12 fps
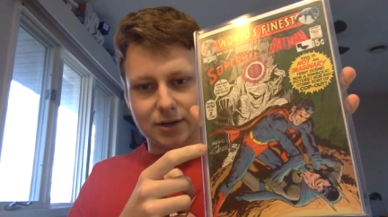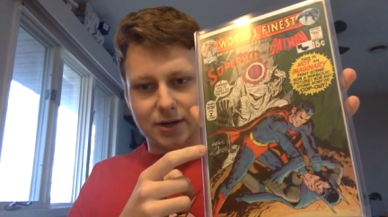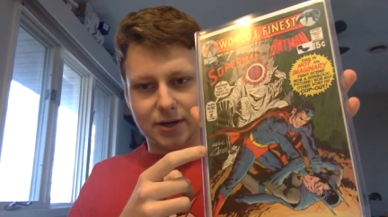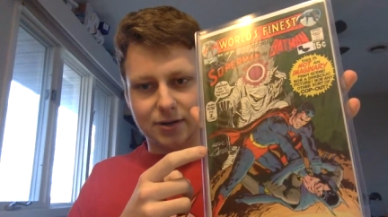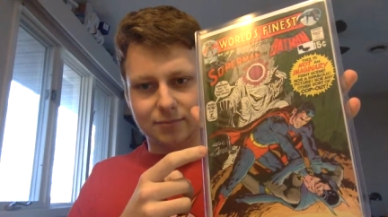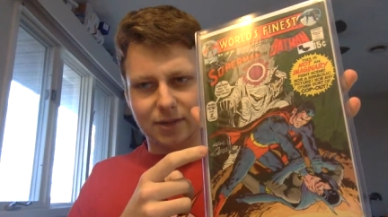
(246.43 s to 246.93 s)

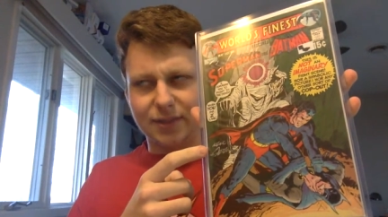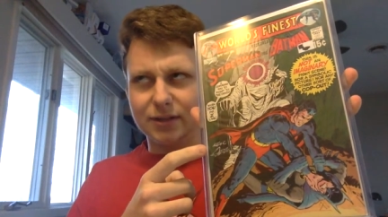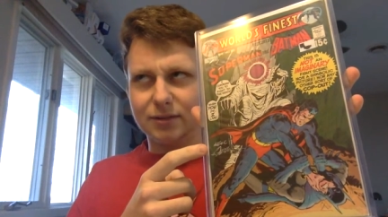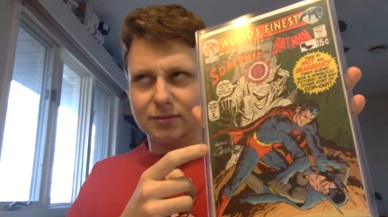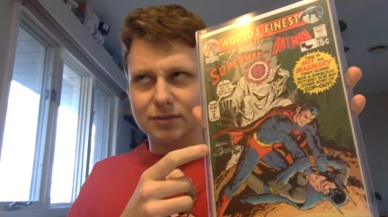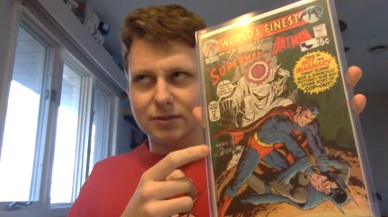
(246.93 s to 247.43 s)
Um, I think
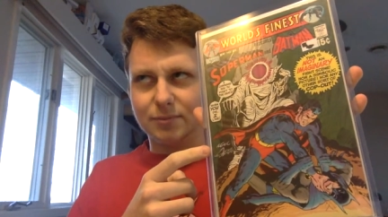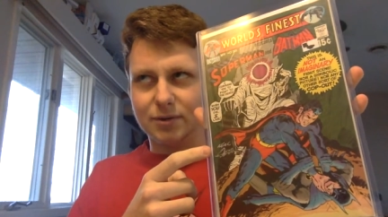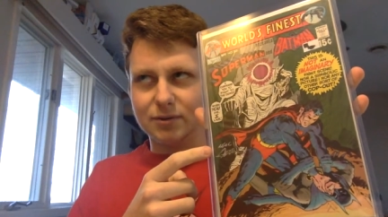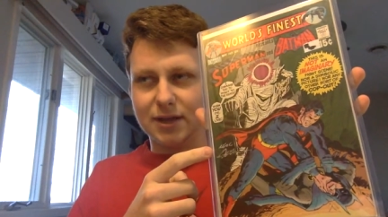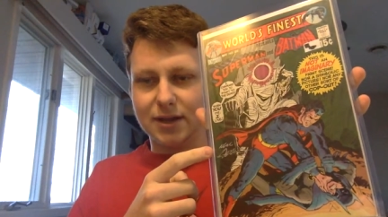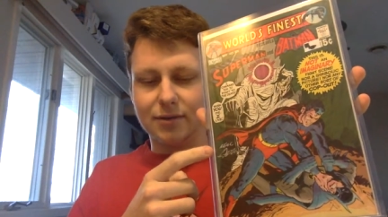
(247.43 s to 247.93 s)
was it
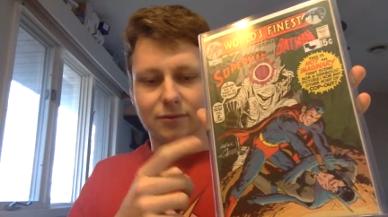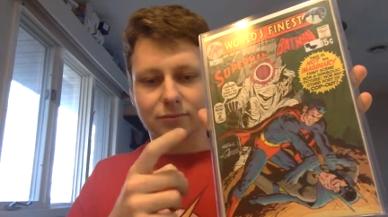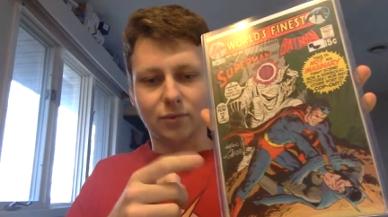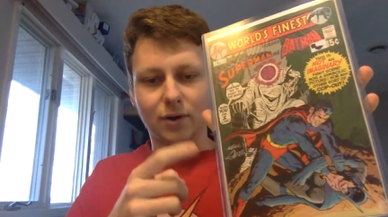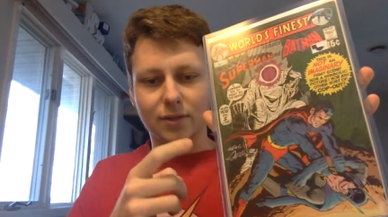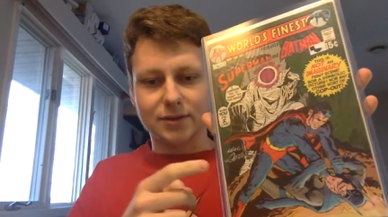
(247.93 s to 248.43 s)
birthday or
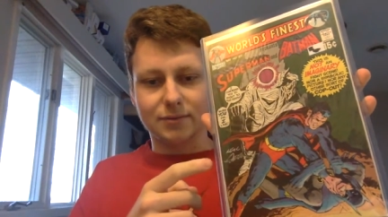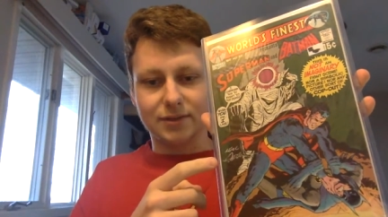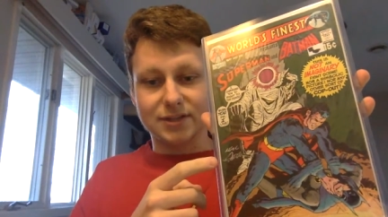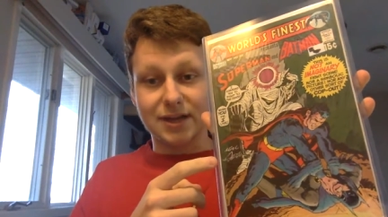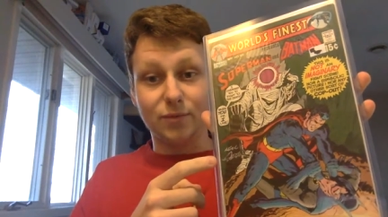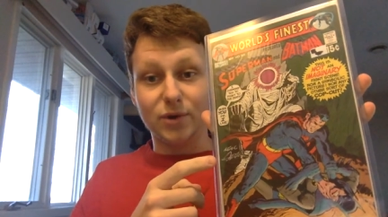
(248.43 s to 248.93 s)
one of the, the
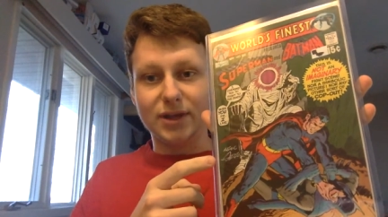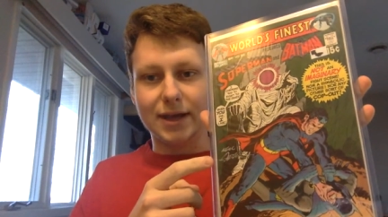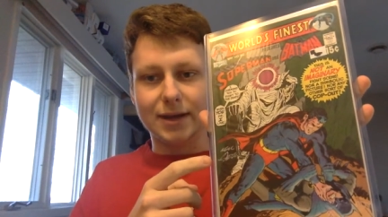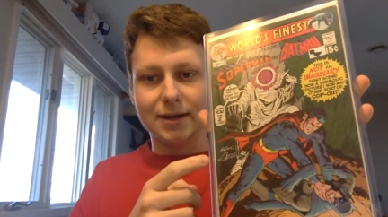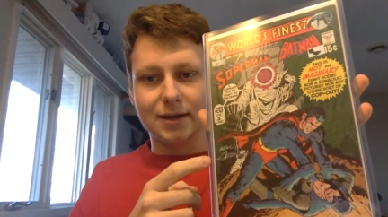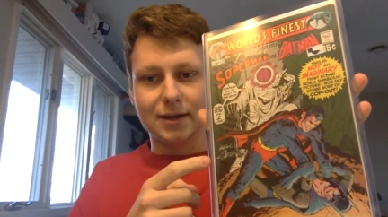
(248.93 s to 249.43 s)
same
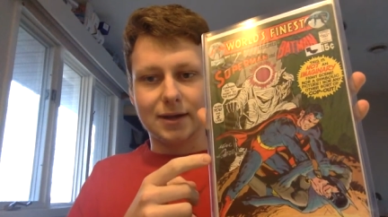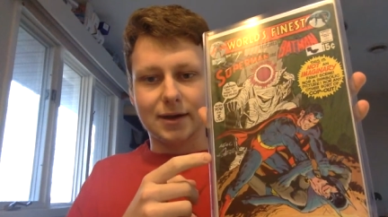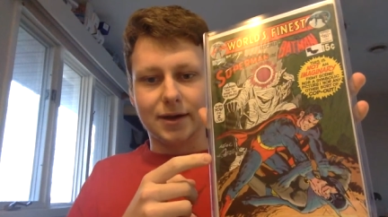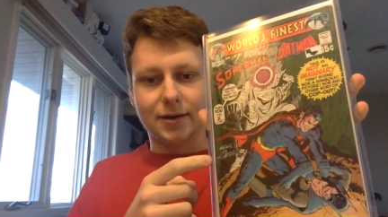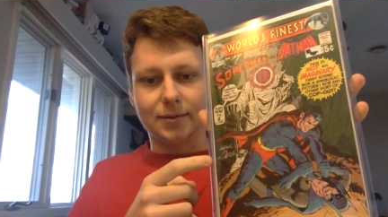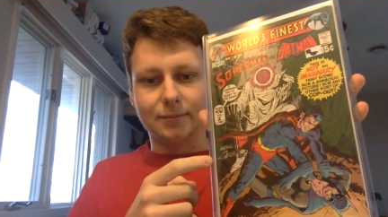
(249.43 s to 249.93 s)
weekend.
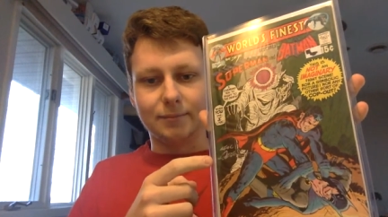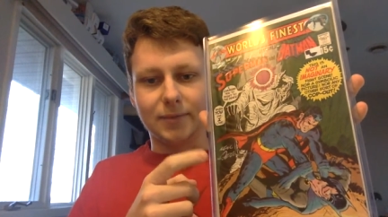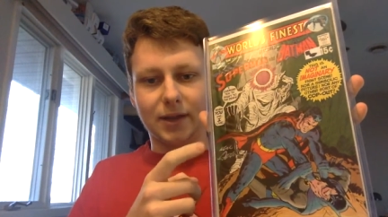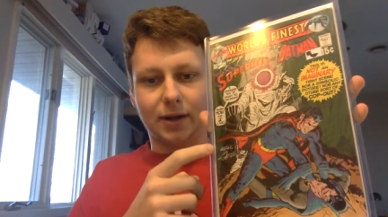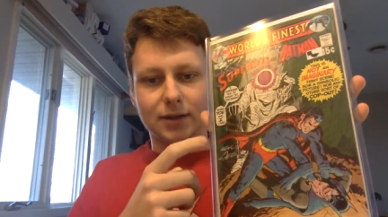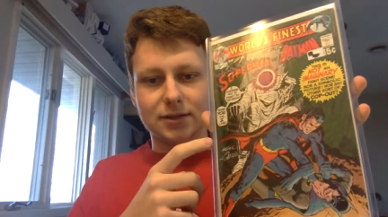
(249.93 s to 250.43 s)
Um,
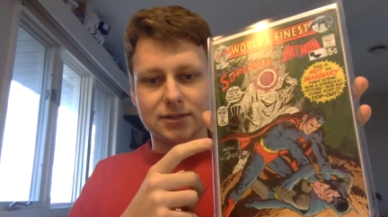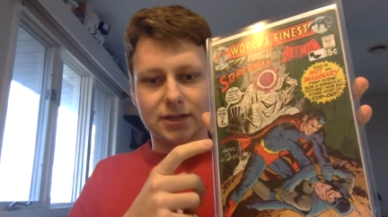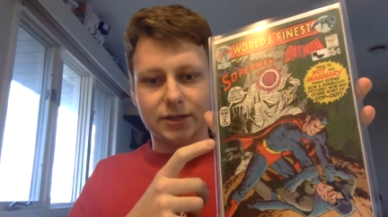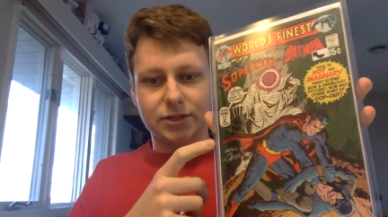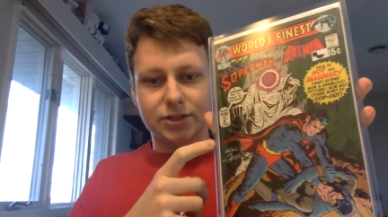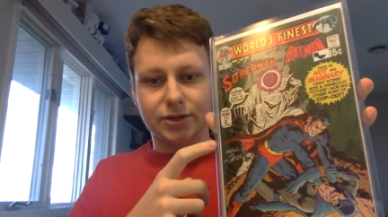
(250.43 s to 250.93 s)
I got the
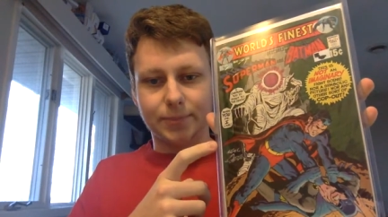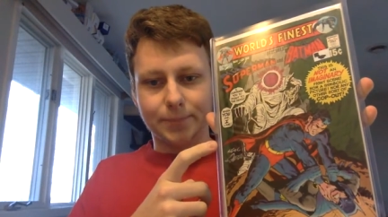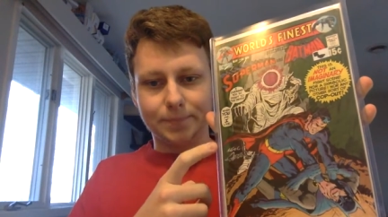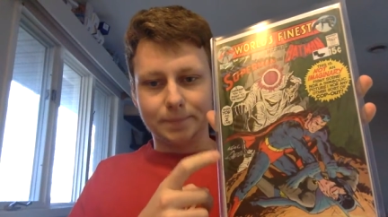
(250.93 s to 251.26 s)
signature